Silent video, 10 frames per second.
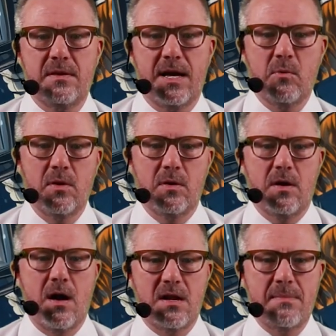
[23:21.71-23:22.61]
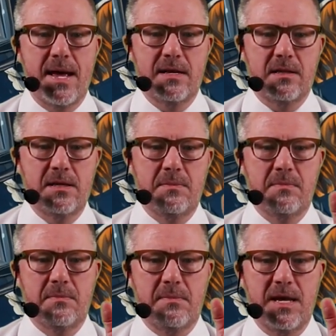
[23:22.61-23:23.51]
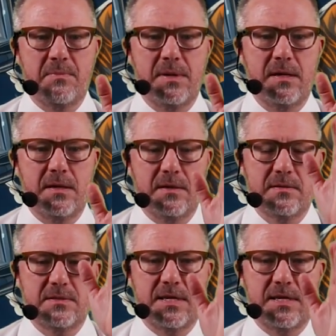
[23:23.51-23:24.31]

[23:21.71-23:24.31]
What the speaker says: that will automatically make me